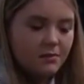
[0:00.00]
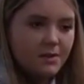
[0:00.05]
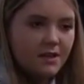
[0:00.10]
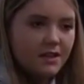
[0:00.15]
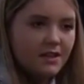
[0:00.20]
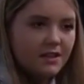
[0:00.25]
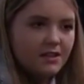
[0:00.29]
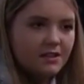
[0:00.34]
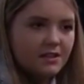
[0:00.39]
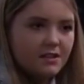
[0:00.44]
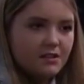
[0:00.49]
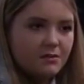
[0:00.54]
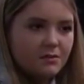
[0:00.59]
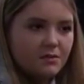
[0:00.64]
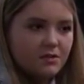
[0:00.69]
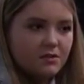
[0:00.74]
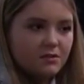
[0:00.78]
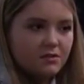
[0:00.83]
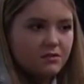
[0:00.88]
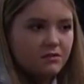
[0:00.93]
Amelia said that
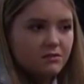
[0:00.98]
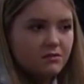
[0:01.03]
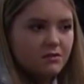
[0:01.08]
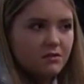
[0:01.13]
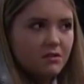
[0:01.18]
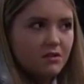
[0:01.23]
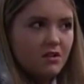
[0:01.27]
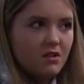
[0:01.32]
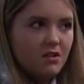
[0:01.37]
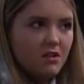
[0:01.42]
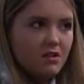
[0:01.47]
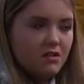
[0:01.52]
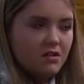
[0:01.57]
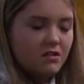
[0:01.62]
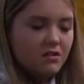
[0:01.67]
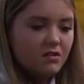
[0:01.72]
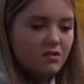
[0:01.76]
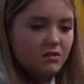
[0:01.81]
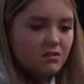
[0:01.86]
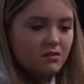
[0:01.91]
we just
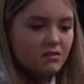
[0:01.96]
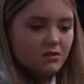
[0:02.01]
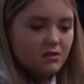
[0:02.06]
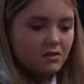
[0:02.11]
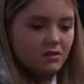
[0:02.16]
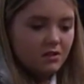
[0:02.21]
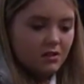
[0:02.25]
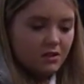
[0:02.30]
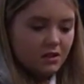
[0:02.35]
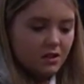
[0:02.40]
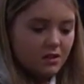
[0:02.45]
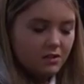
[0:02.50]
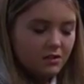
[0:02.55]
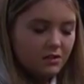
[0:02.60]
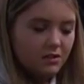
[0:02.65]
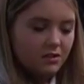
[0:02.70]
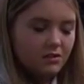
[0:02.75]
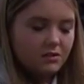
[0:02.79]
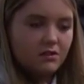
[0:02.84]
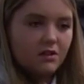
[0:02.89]
looked, I don't
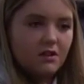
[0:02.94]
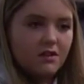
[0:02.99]
know,